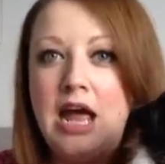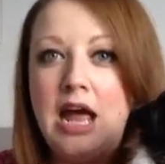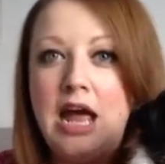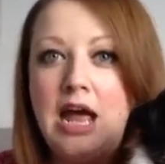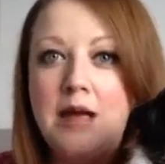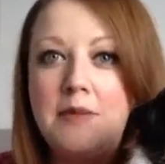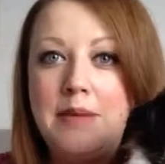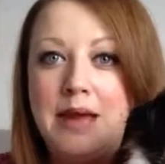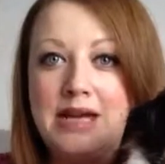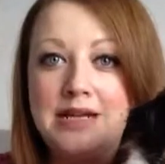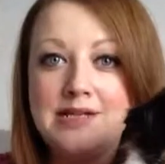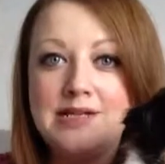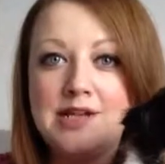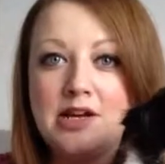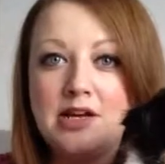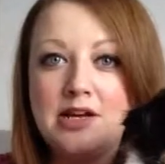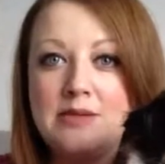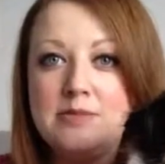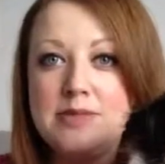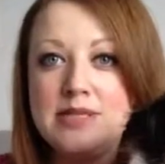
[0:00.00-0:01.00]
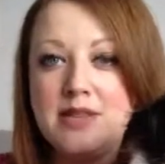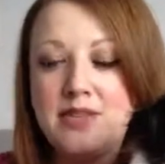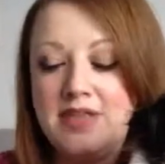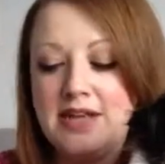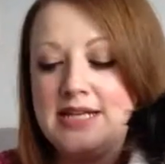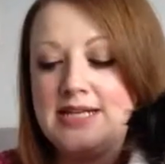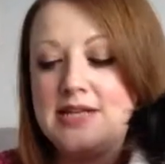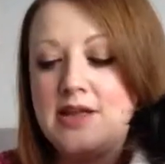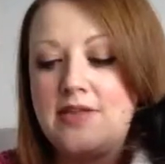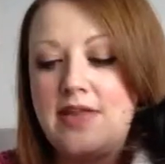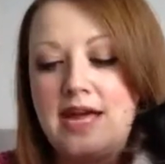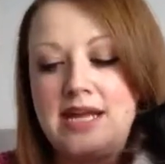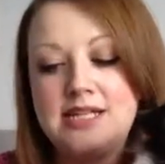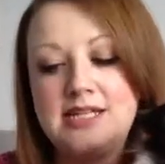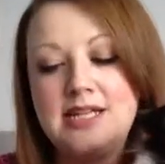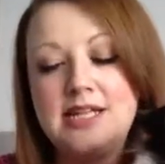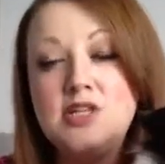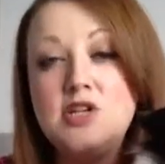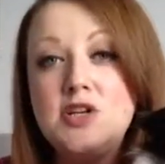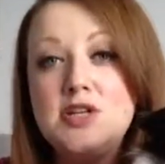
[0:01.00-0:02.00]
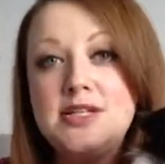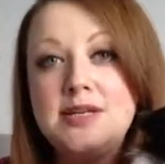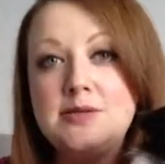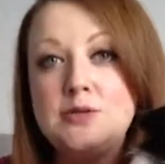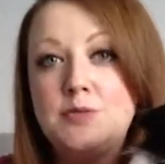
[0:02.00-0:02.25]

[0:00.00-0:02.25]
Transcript: enzymes and things like that, and they do seem